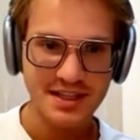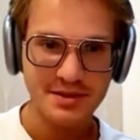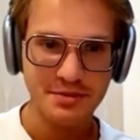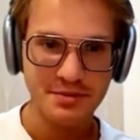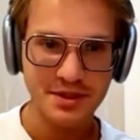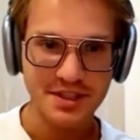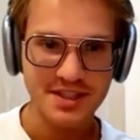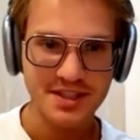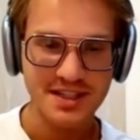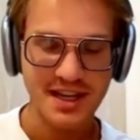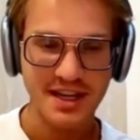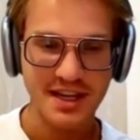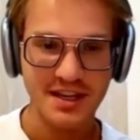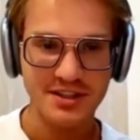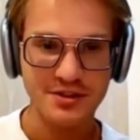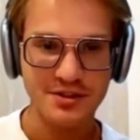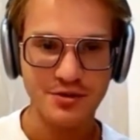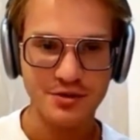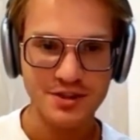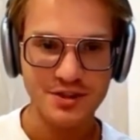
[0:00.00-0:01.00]
that we
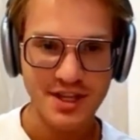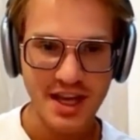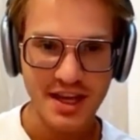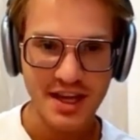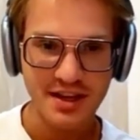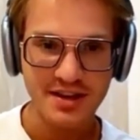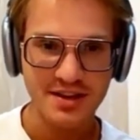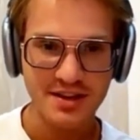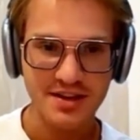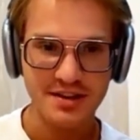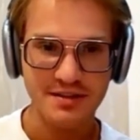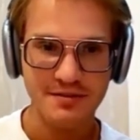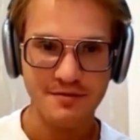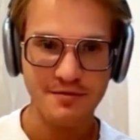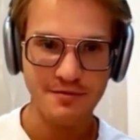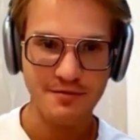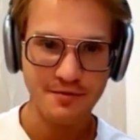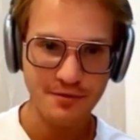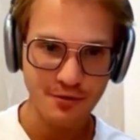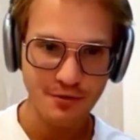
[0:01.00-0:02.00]
decided to take
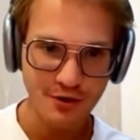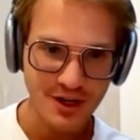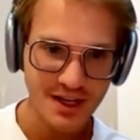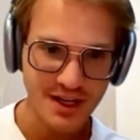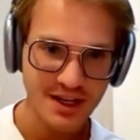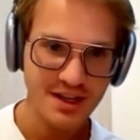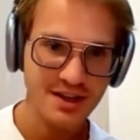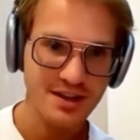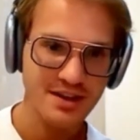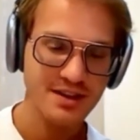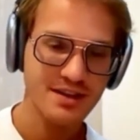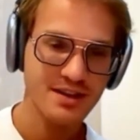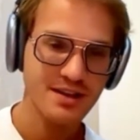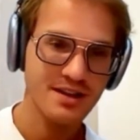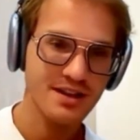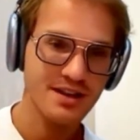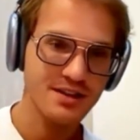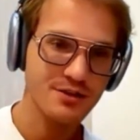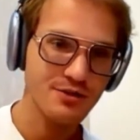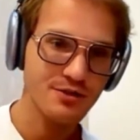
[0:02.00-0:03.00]
fully
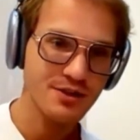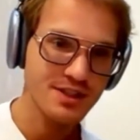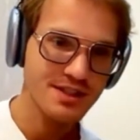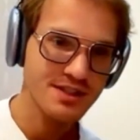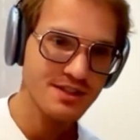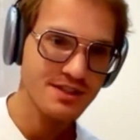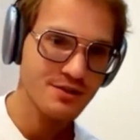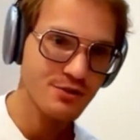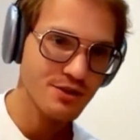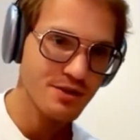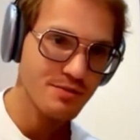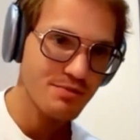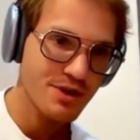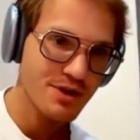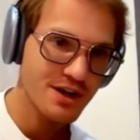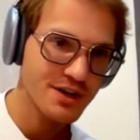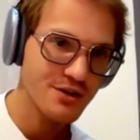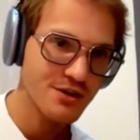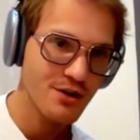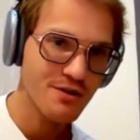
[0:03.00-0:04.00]
to the
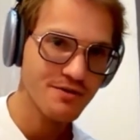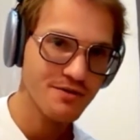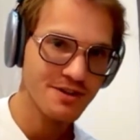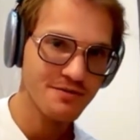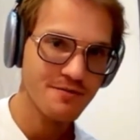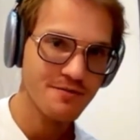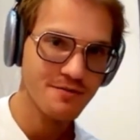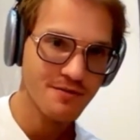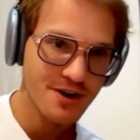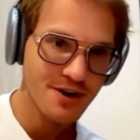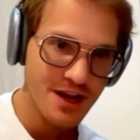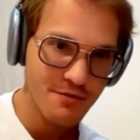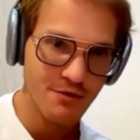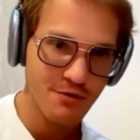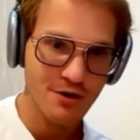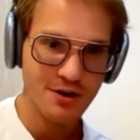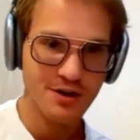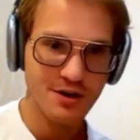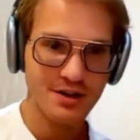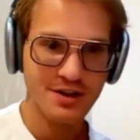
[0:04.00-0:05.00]
part of the
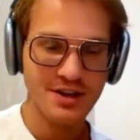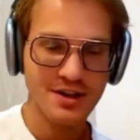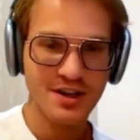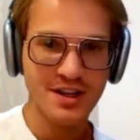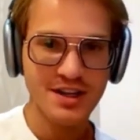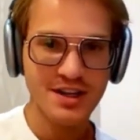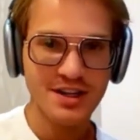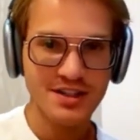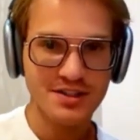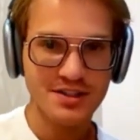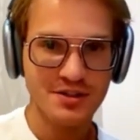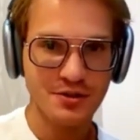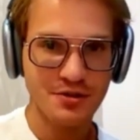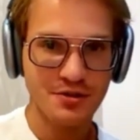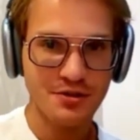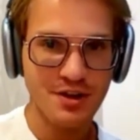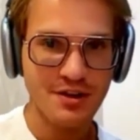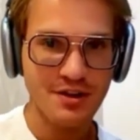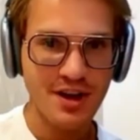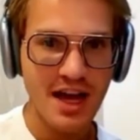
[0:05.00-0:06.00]
framework. So
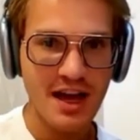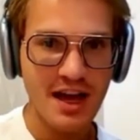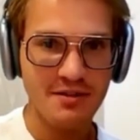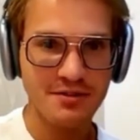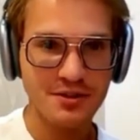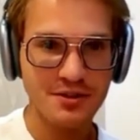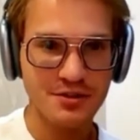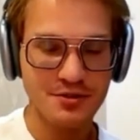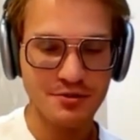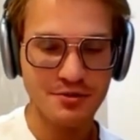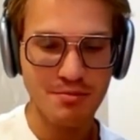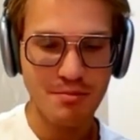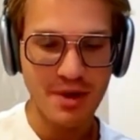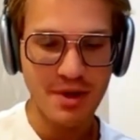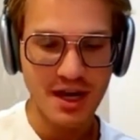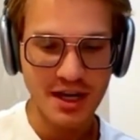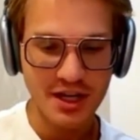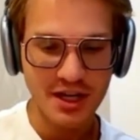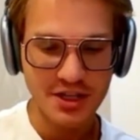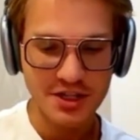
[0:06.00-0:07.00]
you don't have to
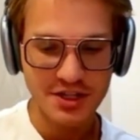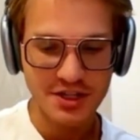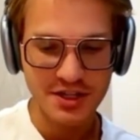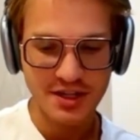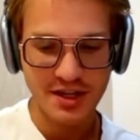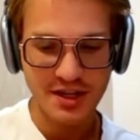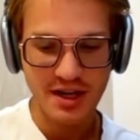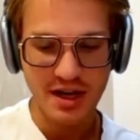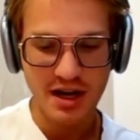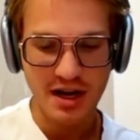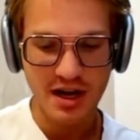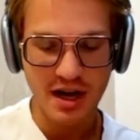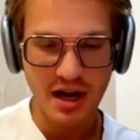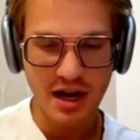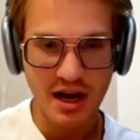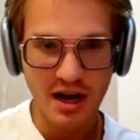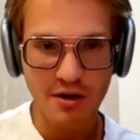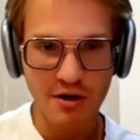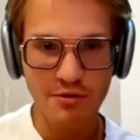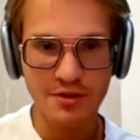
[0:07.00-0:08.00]
manage
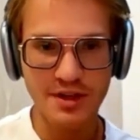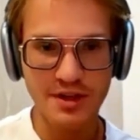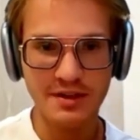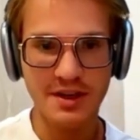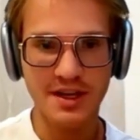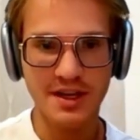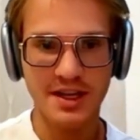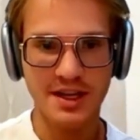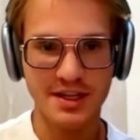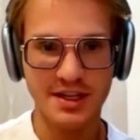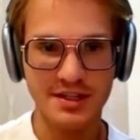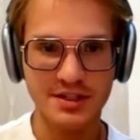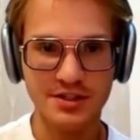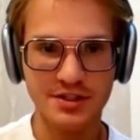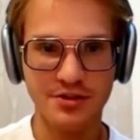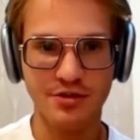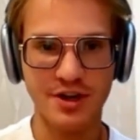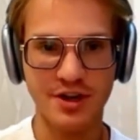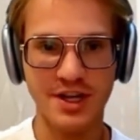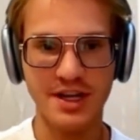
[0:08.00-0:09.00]
how the
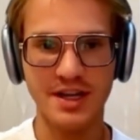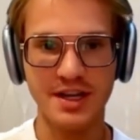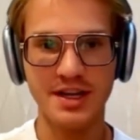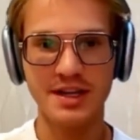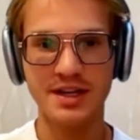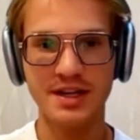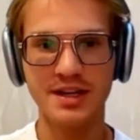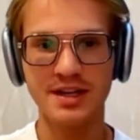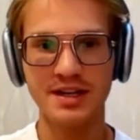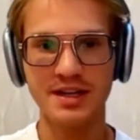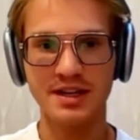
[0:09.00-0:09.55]
history